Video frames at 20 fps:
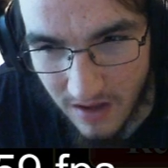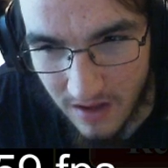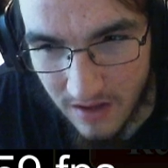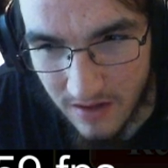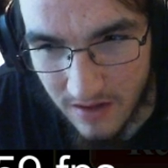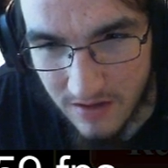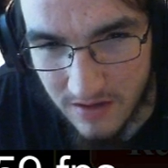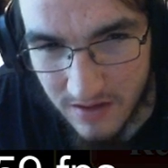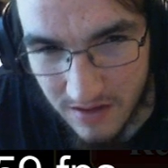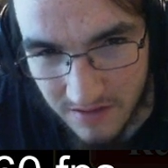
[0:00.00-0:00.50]

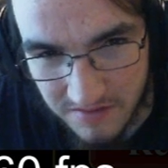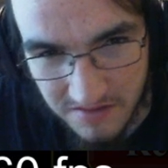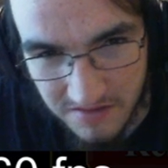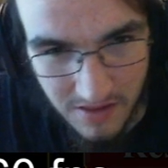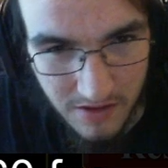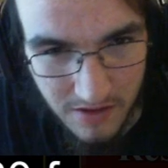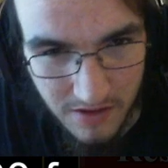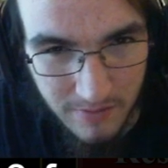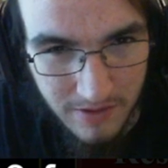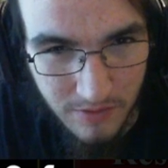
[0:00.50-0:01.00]
needs a
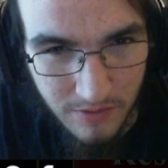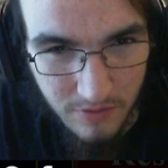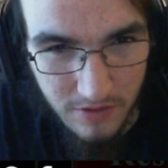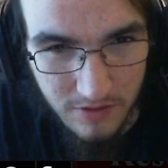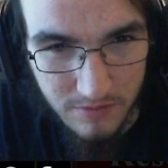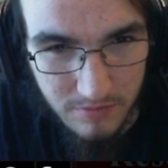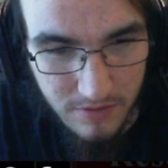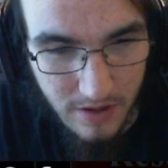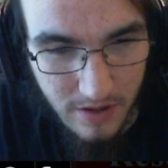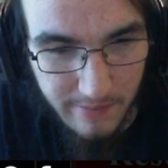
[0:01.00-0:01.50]
little bit of
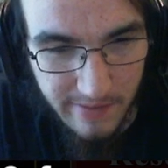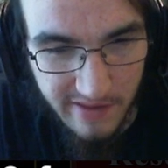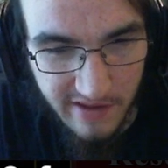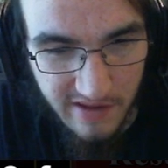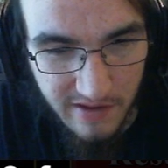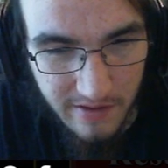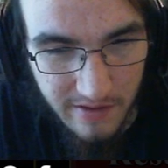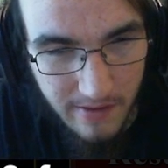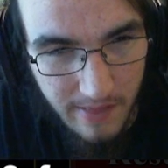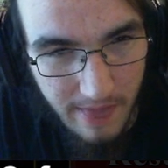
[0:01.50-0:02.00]
work probably.
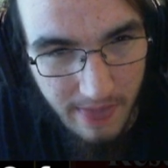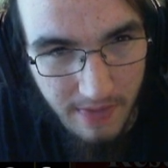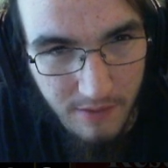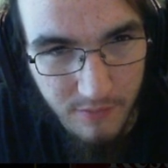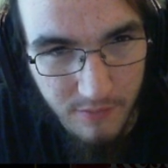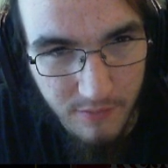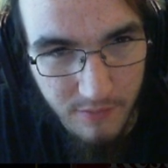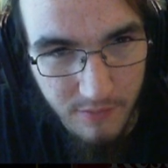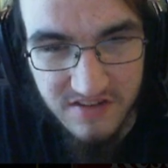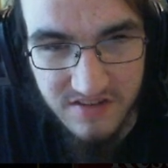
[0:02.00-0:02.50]

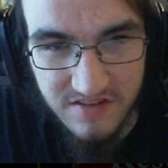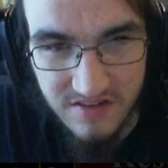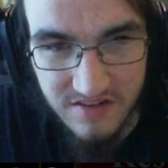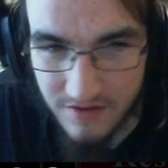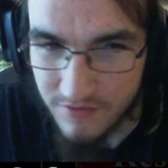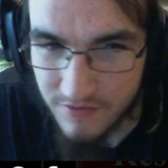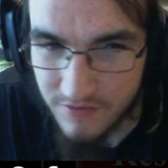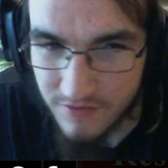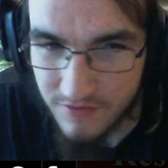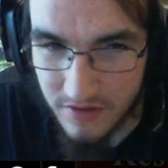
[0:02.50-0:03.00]
We just
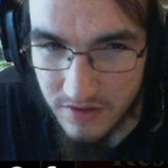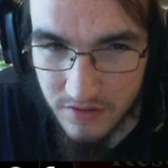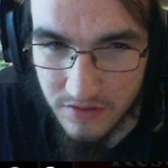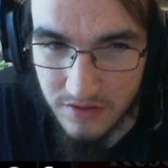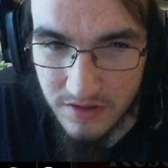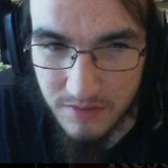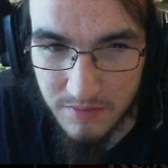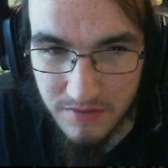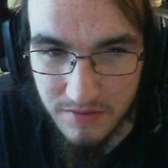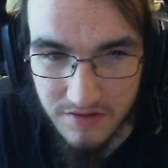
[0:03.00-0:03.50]
have 2 Guilt
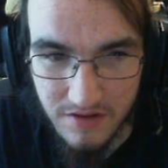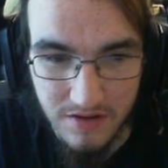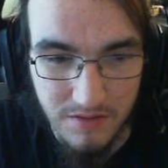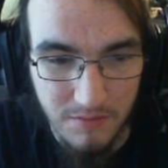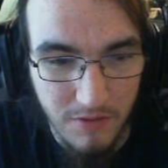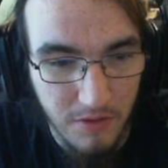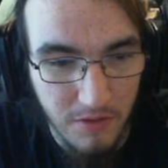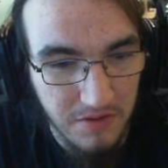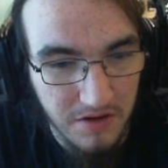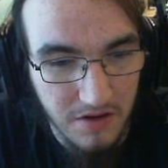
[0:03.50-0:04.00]
Demons at the
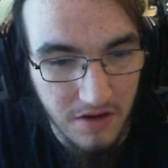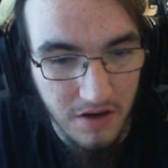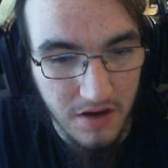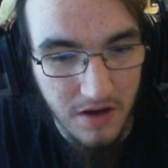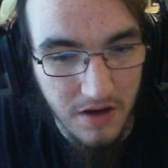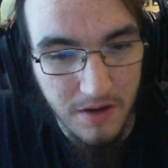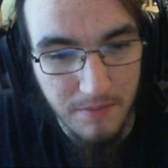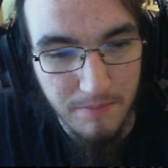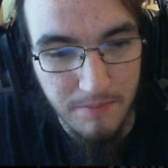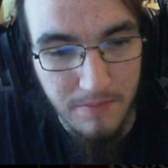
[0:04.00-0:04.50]
moment,
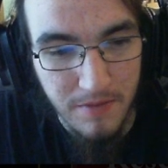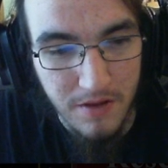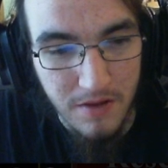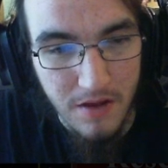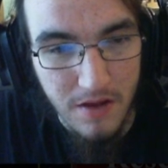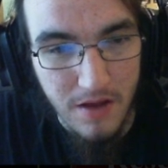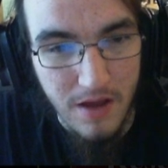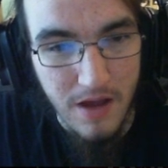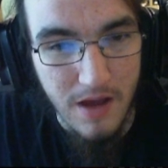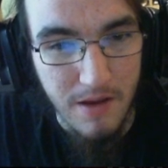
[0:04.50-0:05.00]

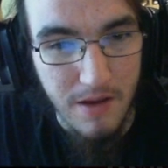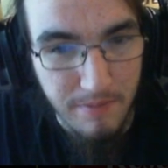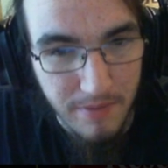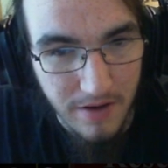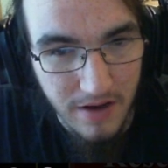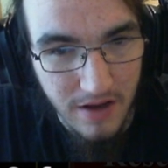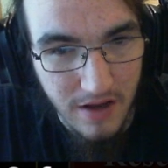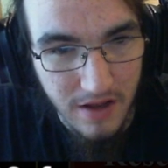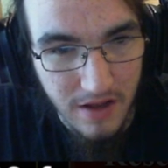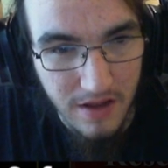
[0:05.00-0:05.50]

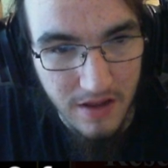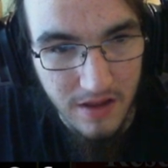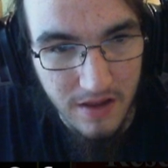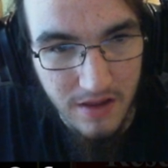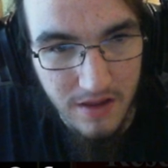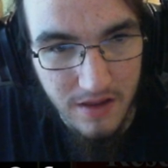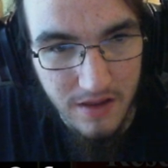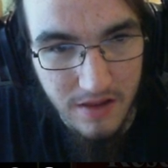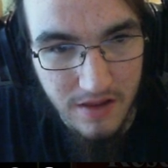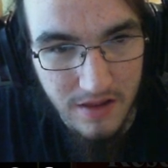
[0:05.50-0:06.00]
but
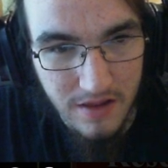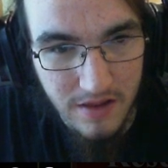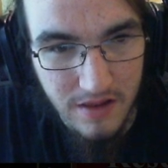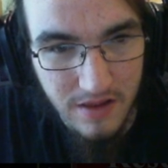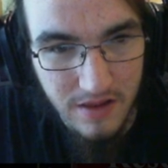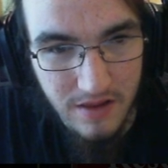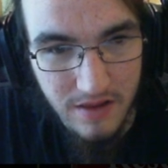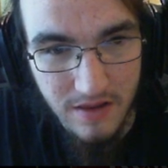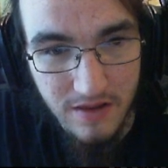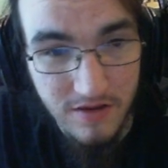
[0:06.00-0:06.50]

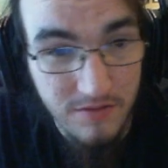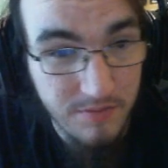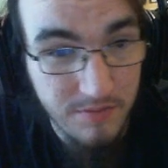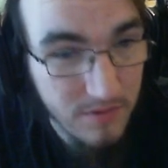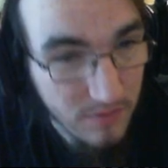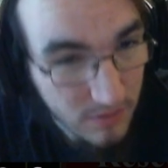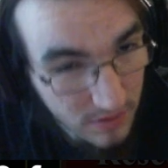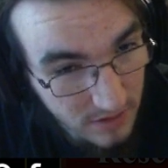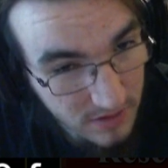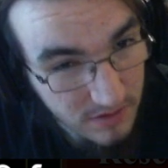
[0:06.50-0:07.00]
it's been
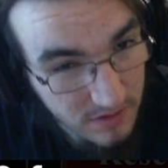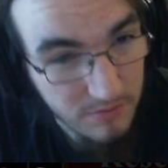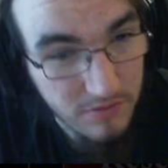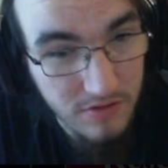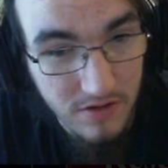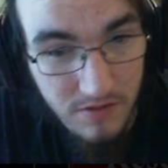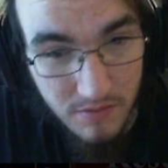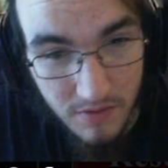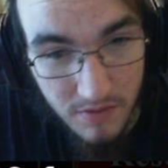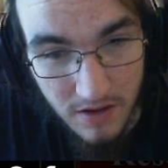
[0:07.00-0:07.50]
working
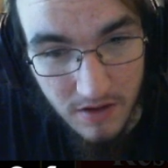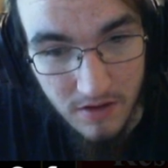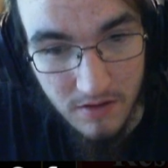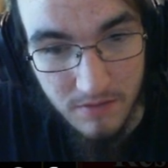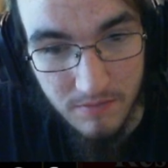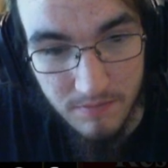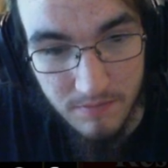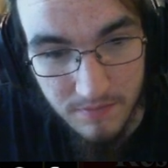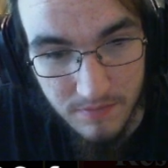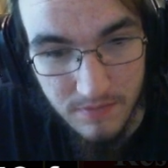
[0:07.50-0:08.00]
pretty well.
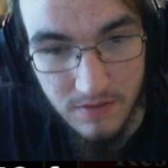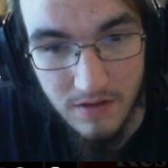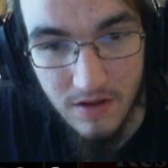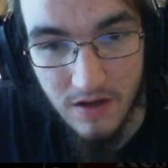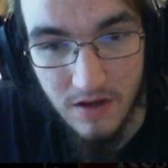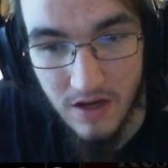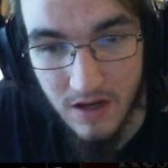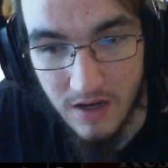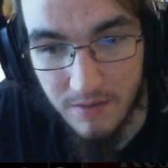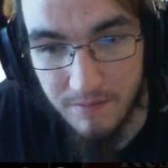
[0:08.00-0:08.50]

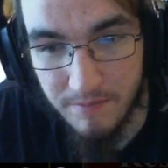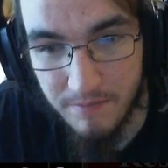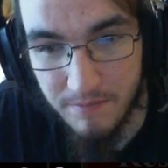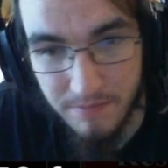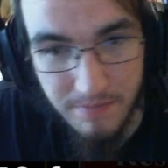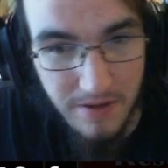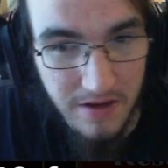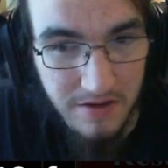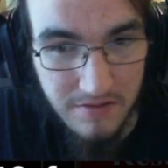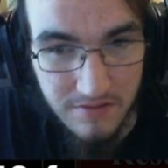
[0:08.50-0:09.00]

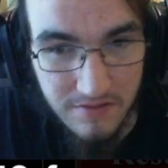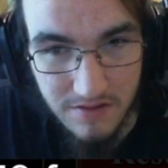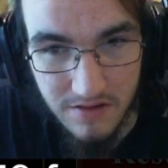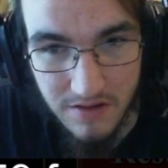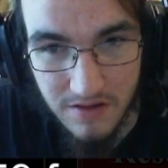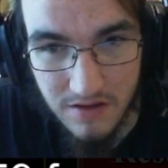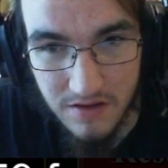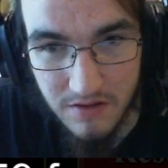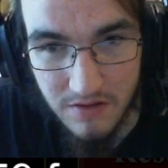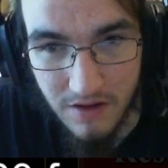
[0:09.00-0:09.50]

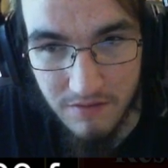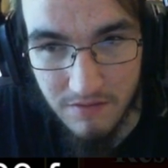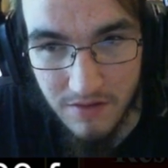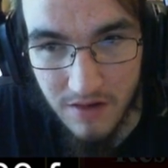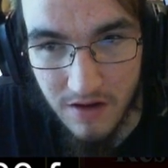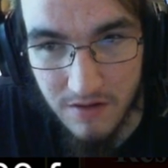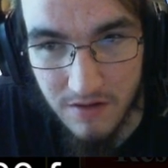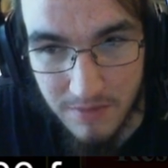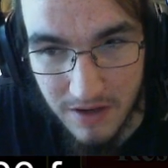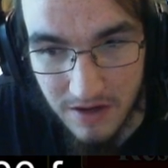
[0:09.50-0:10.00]
Basically, you have a
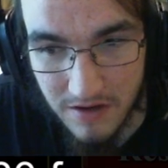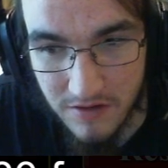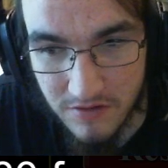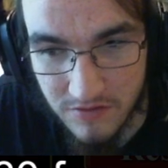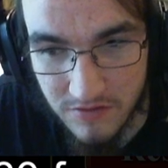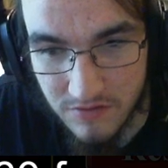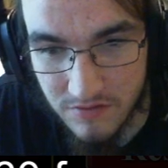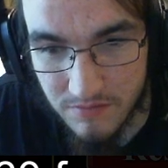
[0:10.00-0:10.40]
lot of banish,